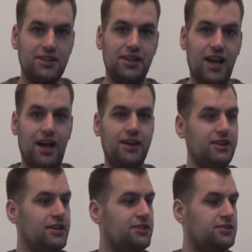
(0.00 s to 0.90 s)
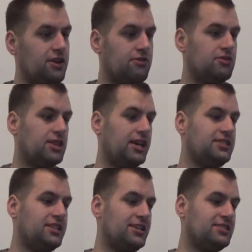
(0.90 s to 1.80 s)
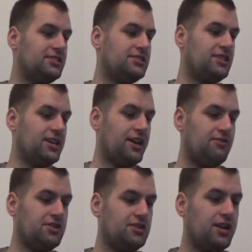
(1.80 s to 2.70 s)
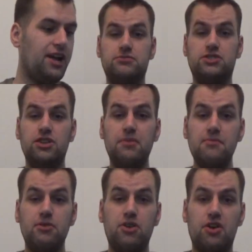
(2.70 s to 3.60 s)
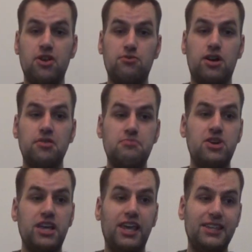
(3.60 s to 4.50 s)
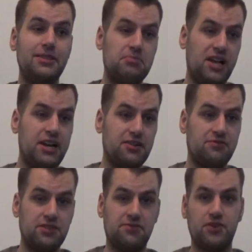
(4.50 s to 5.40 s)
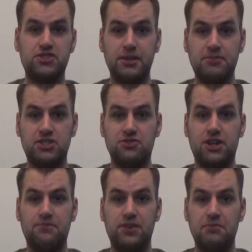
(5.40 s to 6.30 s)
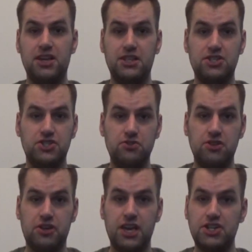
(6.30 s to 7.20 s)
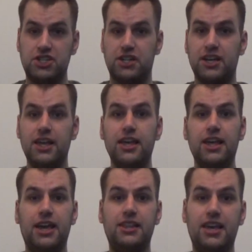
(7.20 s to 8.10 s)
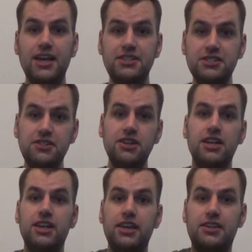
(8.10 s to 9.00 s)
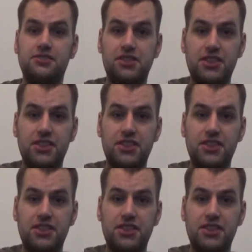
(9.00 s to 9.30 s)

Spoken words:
yeah. So, let's test this thing out. So you might be wondering, what are we putting in the blender for the first episode that I'm filming in this new location? And the answer is